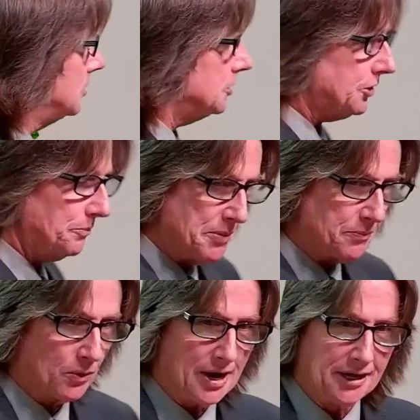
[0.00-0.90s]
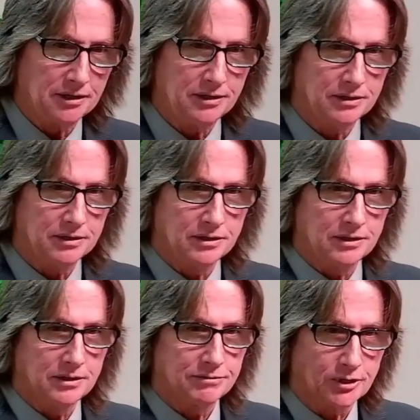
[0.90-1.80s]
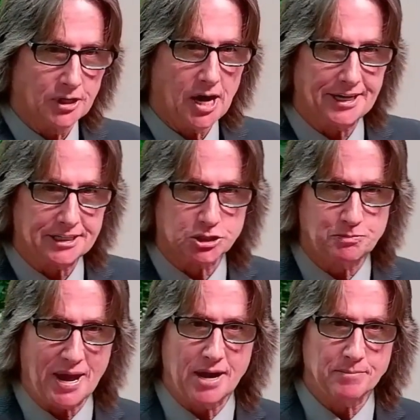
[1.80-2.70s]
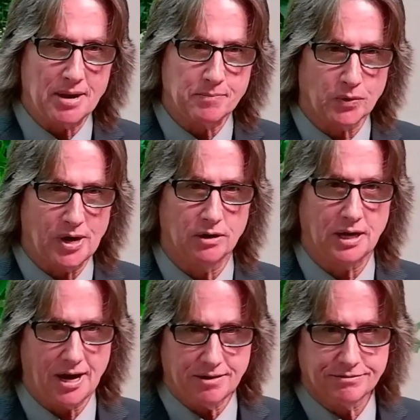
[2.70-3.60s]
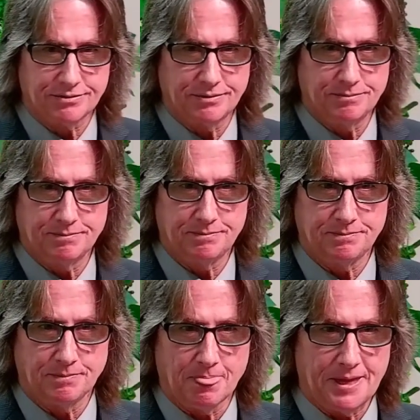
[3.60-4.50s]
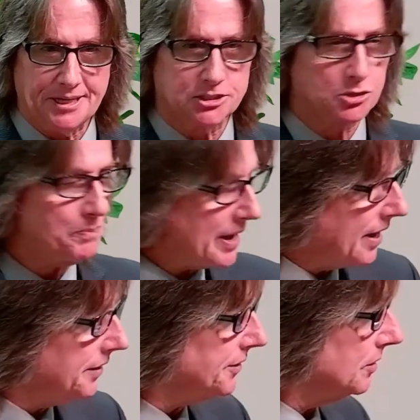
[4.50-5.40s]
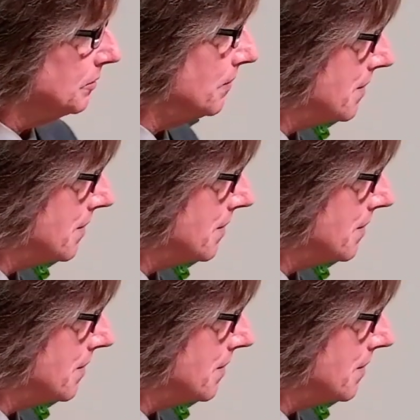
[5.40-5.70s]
should be praying for God. Expand my prayer life. Expand my